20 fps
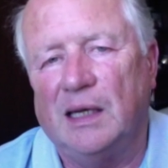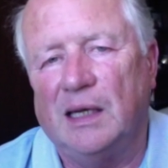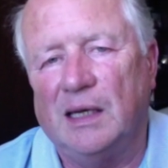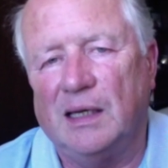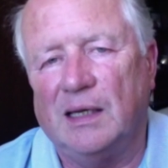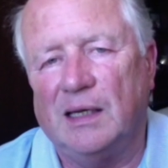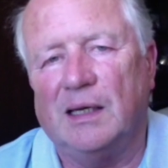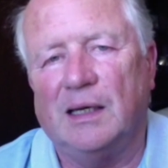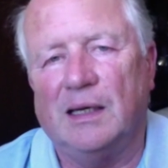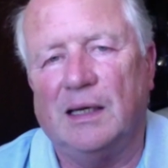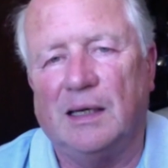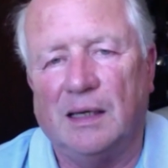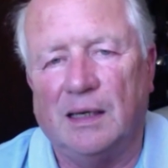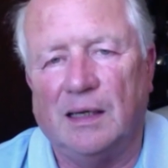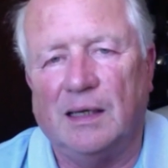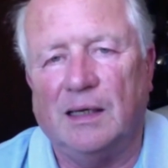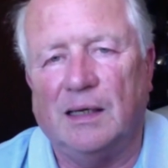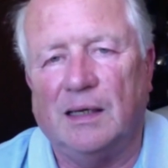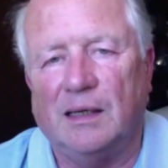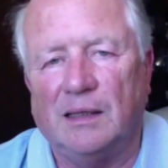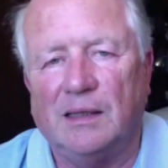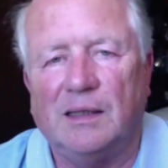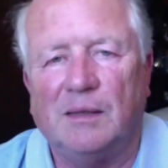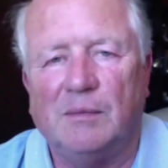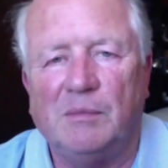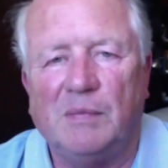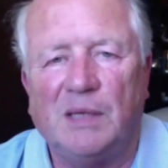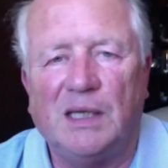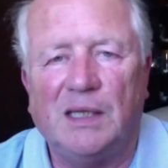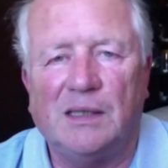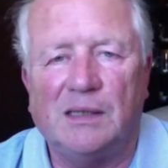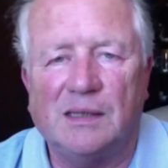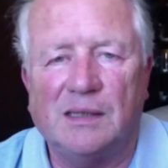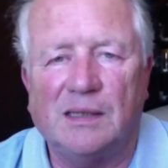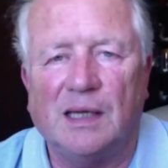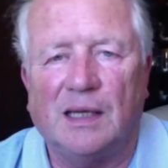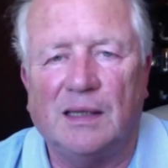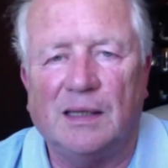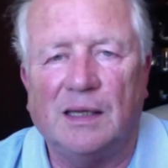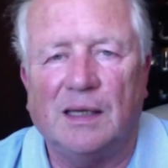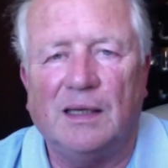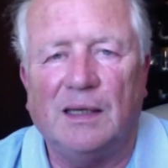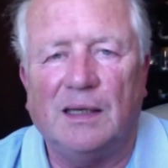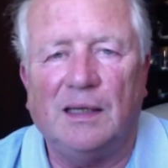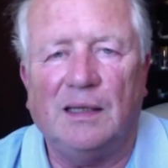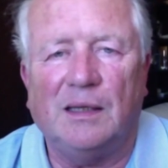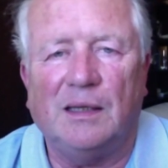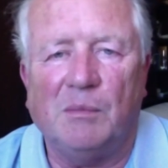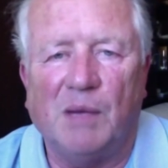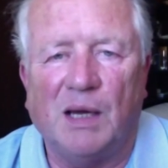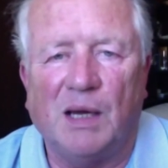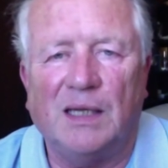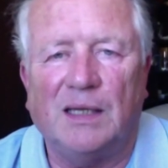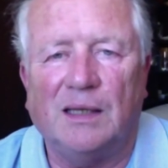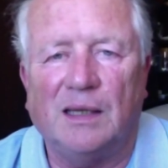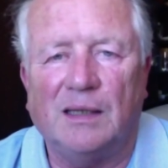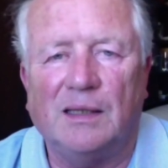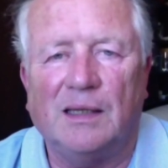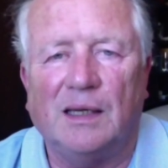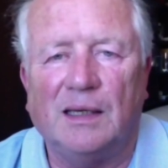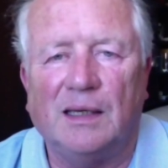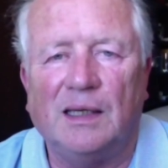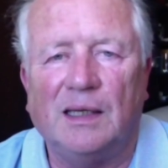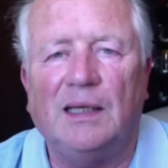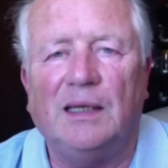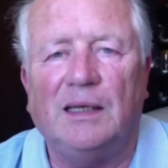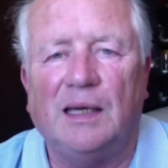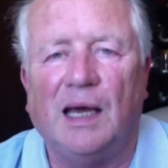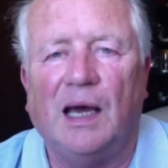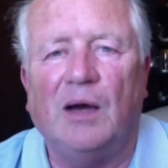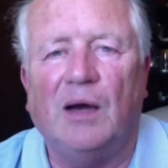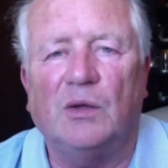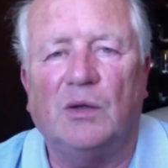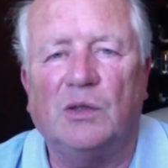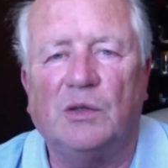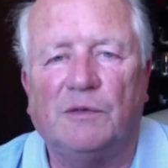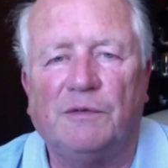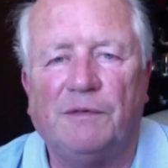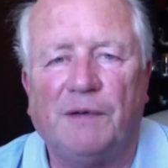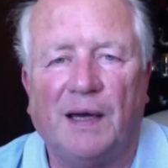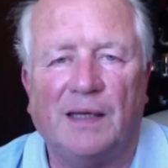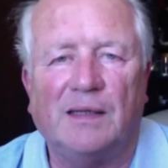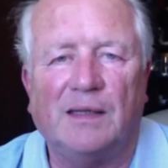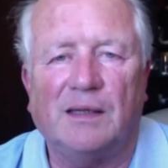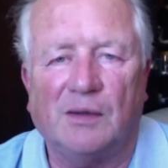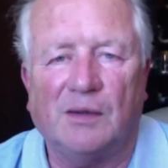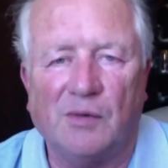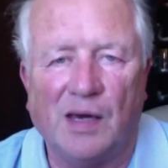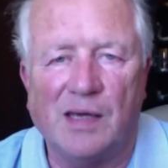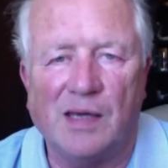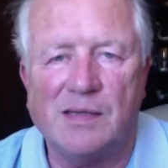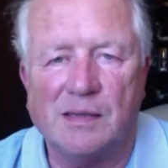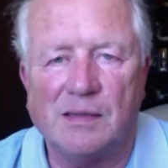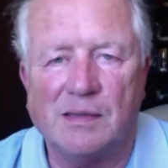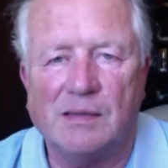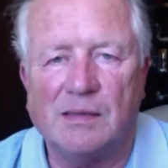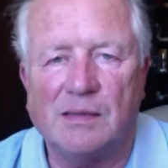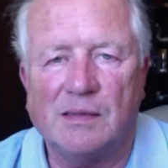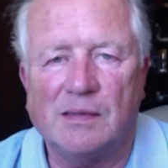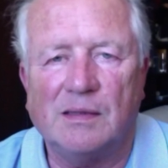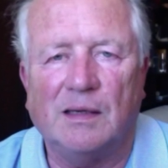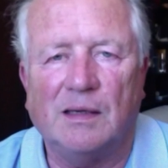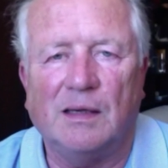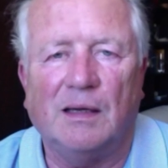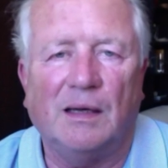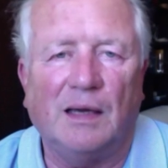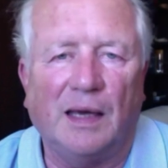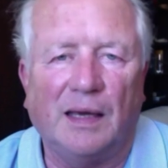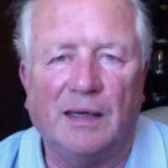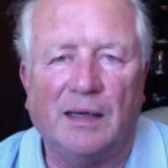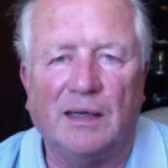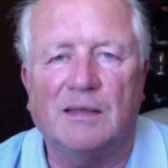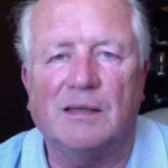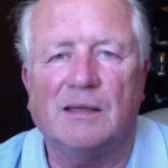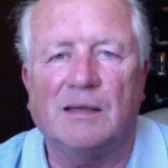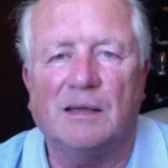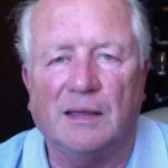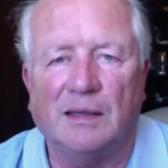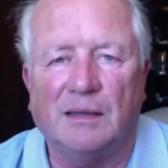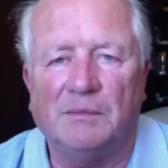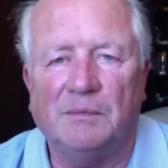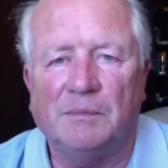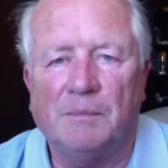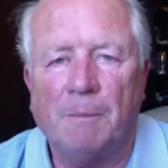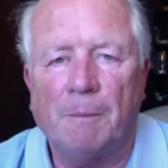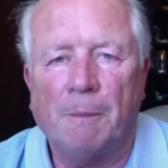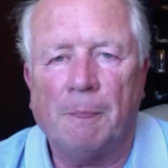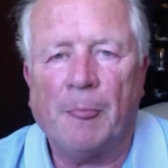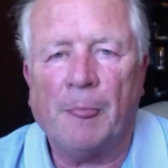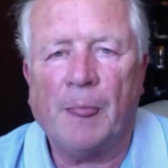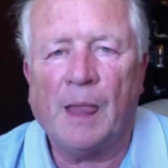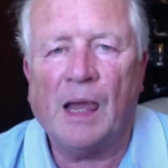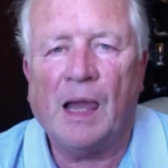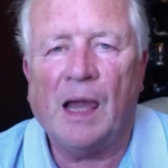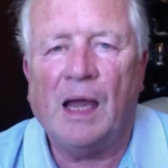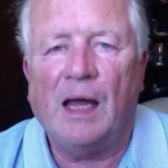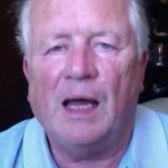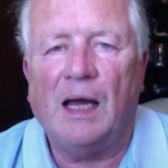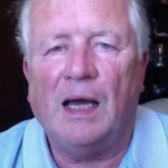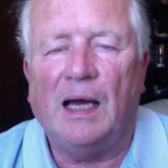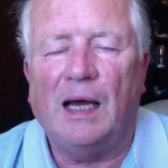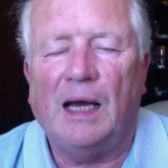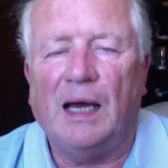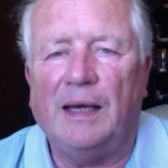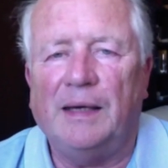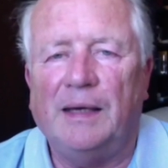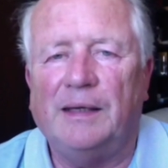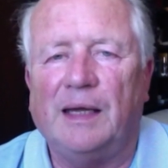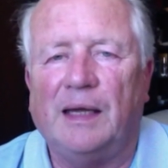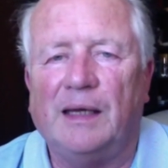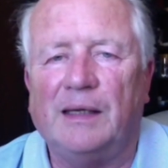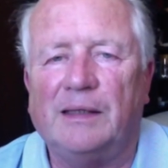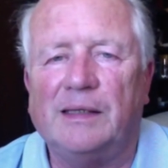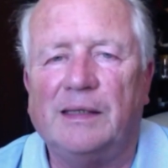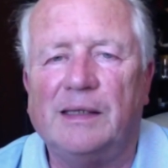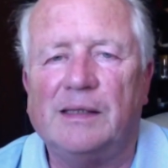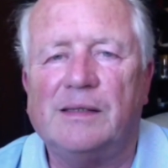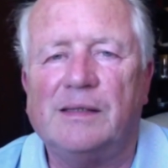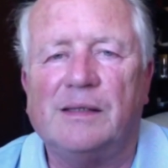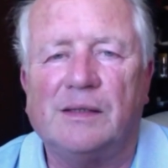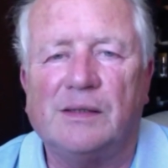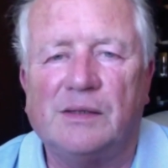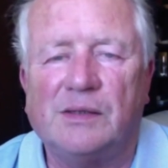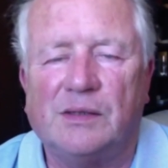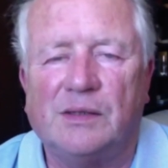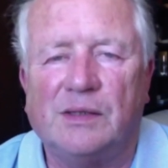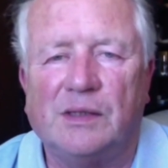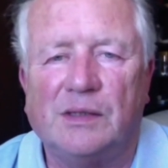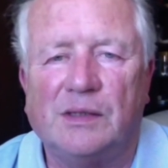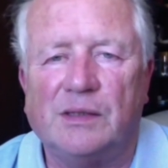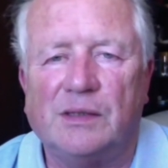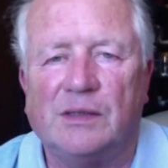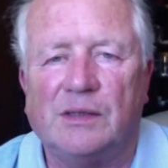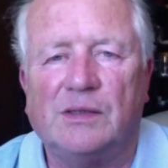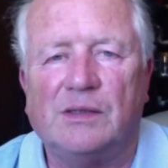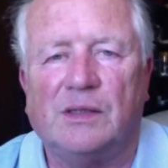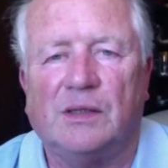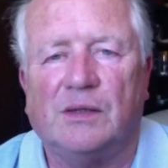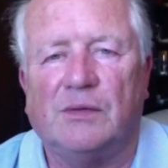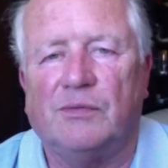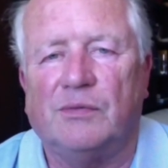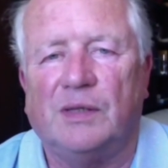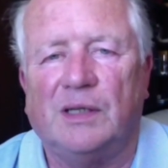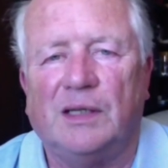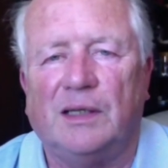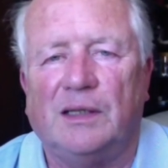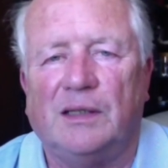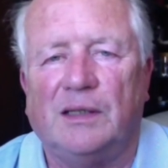the means that they need, the money that they need now to fight the crisis, like Italy. And this is a really